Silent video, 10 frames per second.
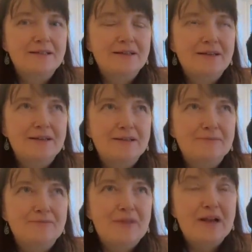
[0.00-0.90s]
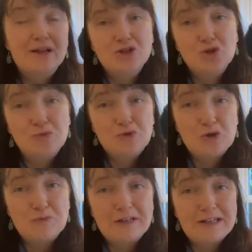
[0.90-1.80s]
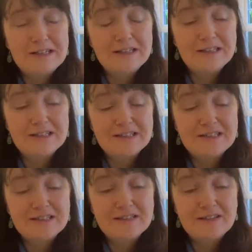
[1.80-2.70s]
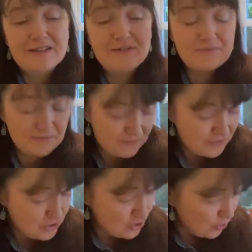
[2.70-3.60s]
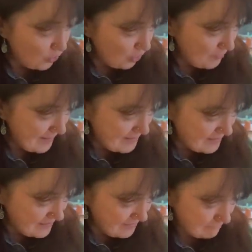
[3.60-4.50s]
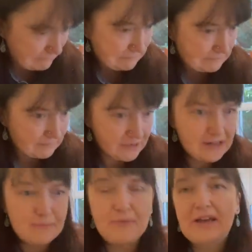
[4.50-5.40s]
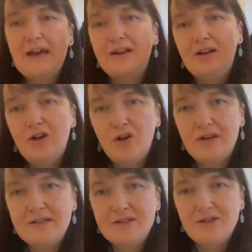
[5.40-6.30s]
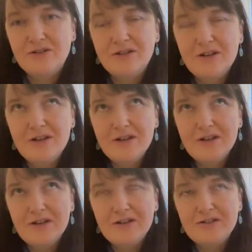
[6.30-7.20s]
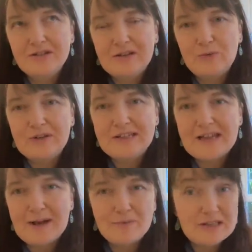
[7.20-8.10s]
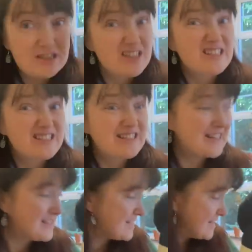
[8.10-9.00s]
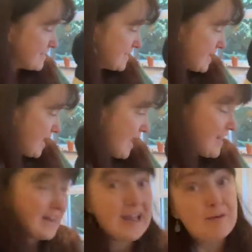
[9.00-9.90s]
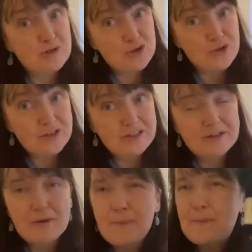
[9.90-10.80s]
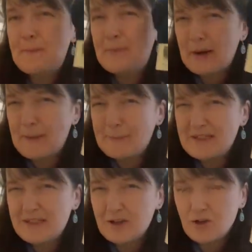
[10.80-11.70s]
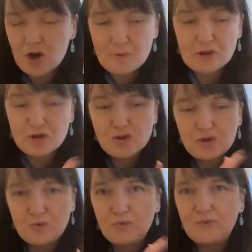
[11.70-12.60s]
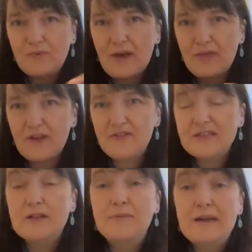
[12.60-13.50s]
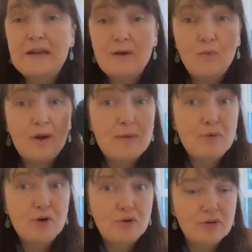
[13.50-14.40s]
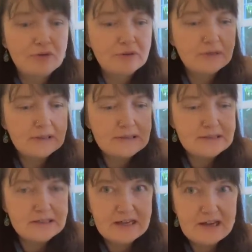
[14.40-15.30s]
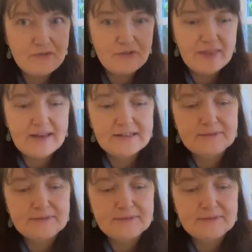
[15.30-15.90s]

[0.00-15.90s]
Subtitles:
I'll get so absorbed in it that the shawl might slip, but I can't allow it to go into second place because it's test knit, and I am enjoying it, but I'm missing a garment. So I think this will be what I put on today for that.